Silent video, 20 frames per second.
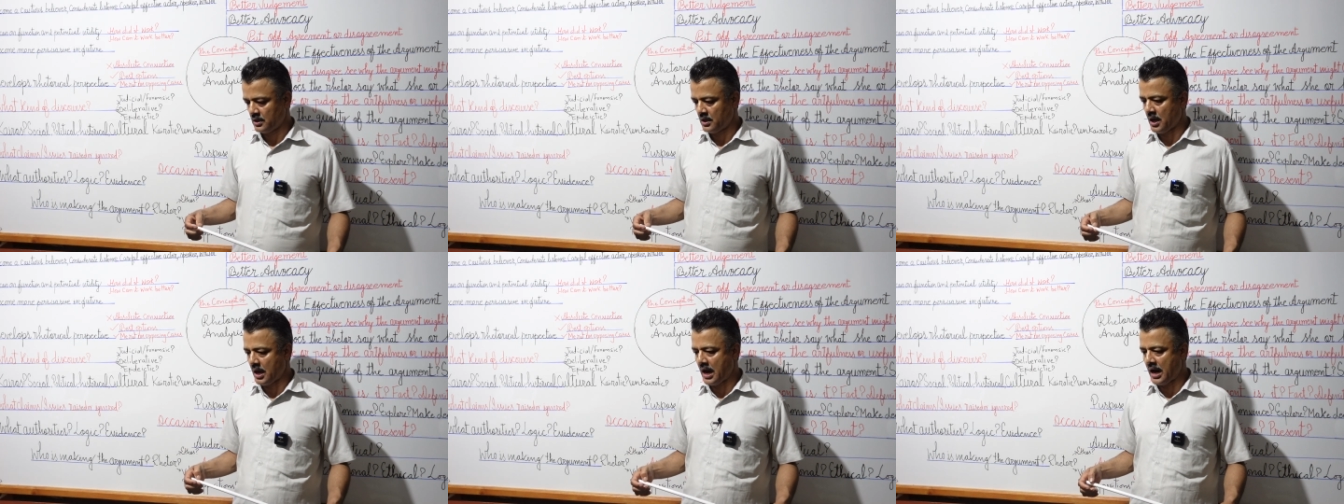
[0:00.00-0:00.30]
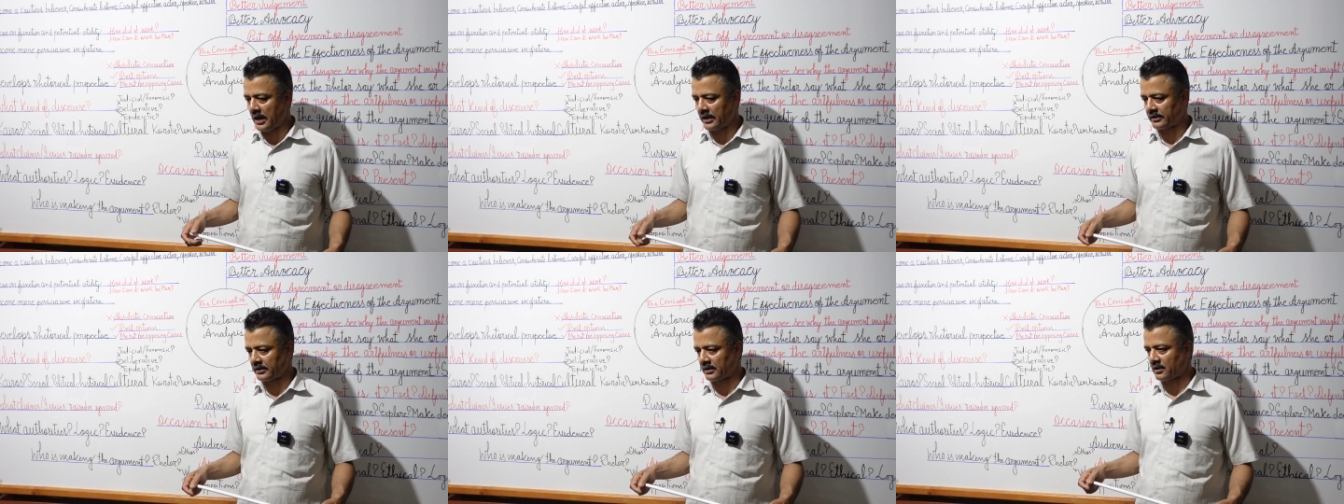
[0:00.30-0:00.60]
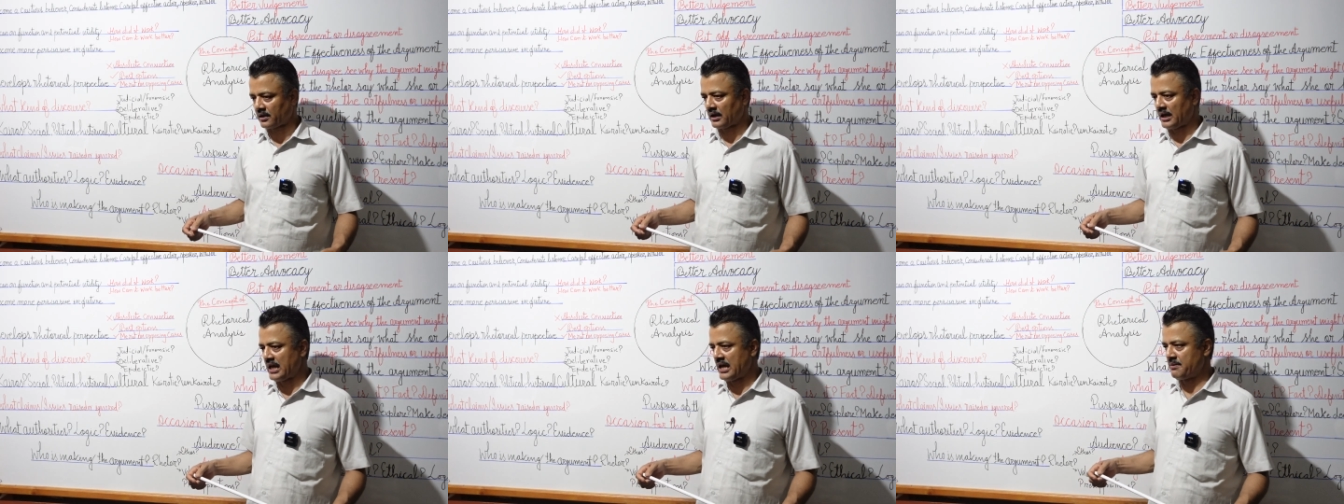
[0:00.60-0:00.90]
Are the
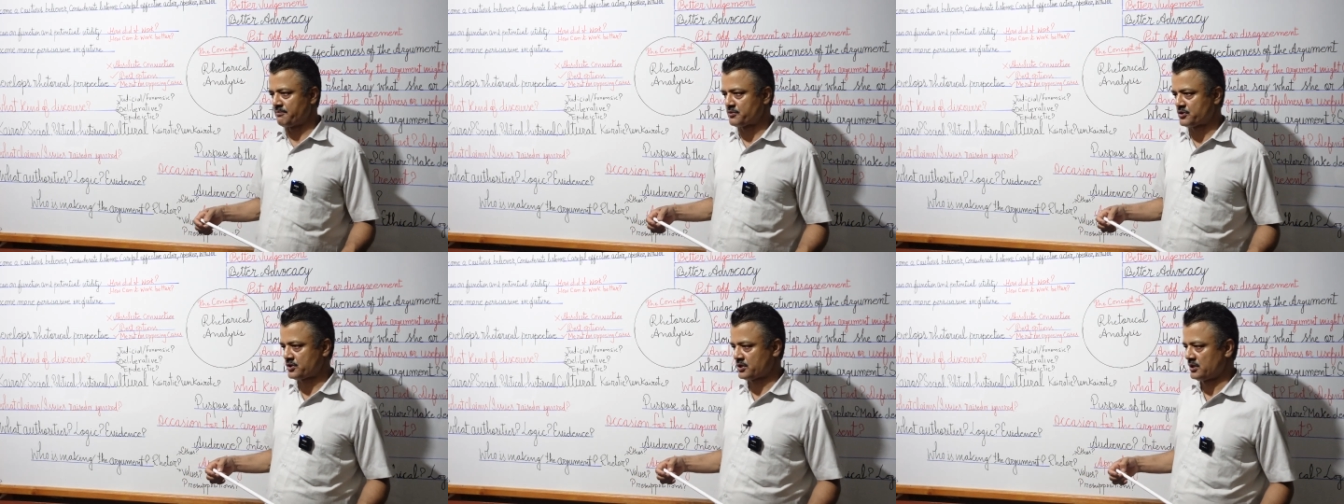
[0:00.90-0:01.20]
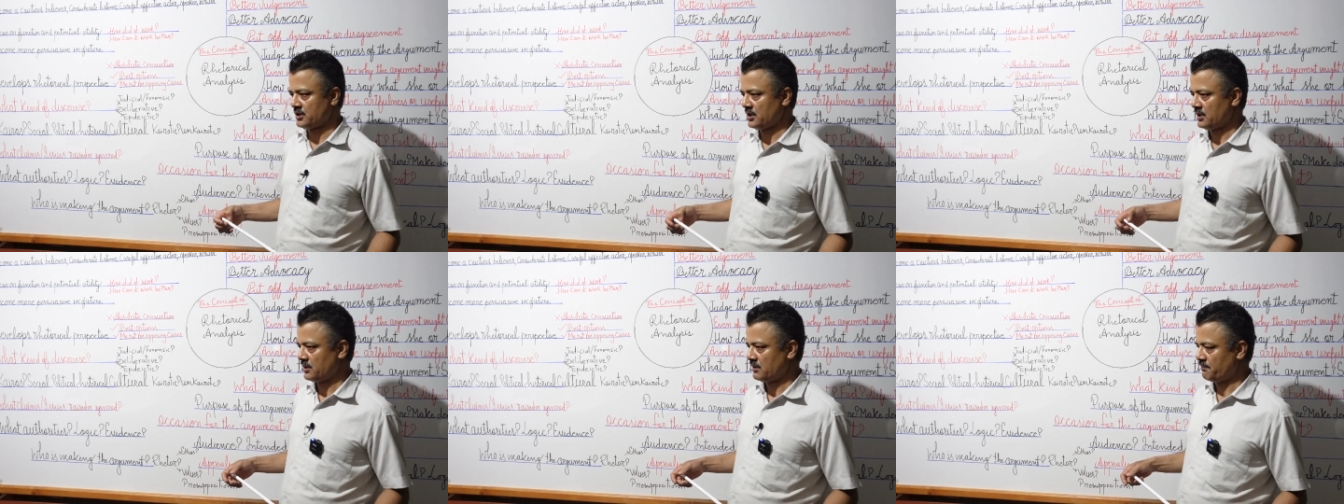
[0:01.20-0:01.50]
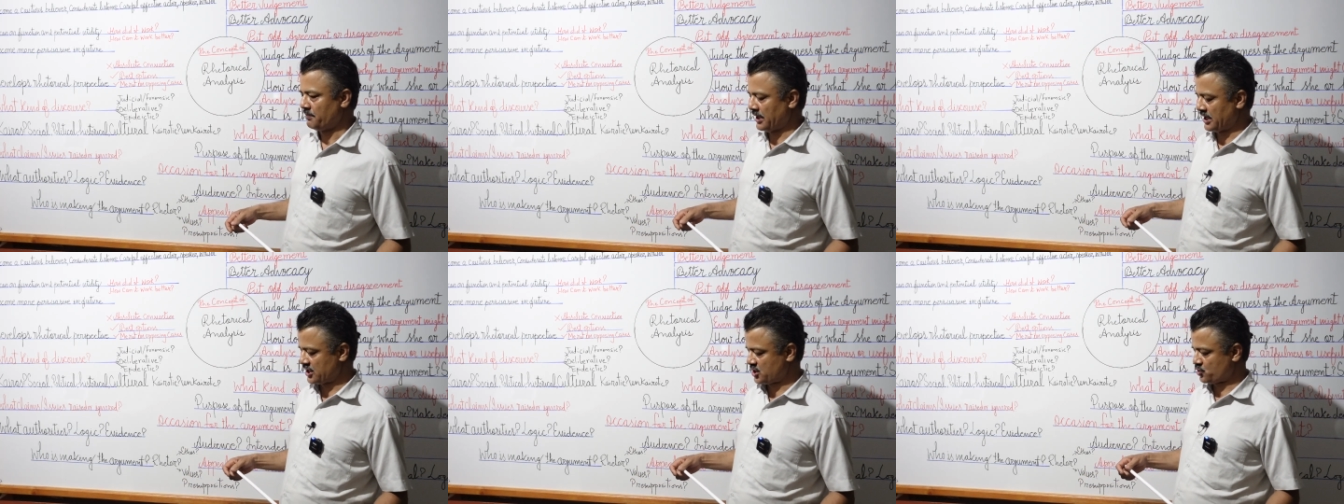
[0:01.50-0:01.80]
claims
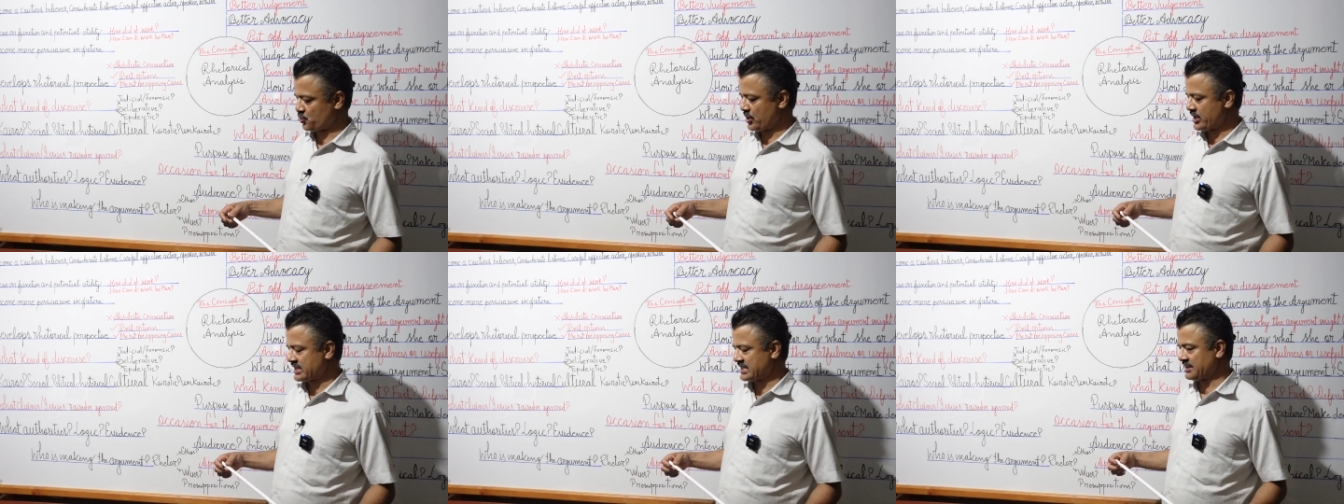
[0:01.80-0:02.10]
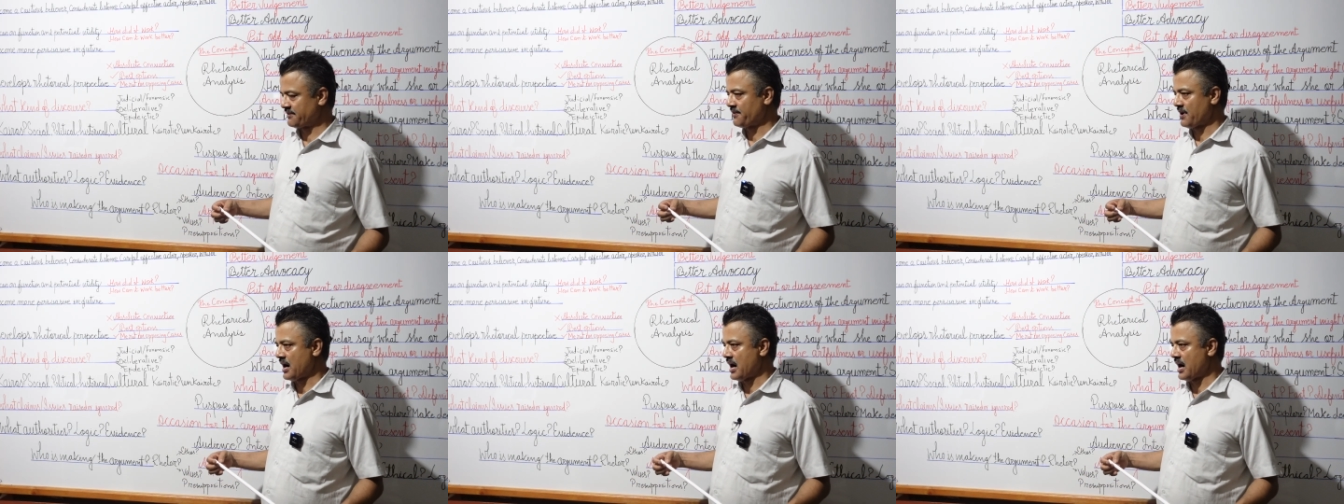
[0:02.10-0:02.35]
persuasive?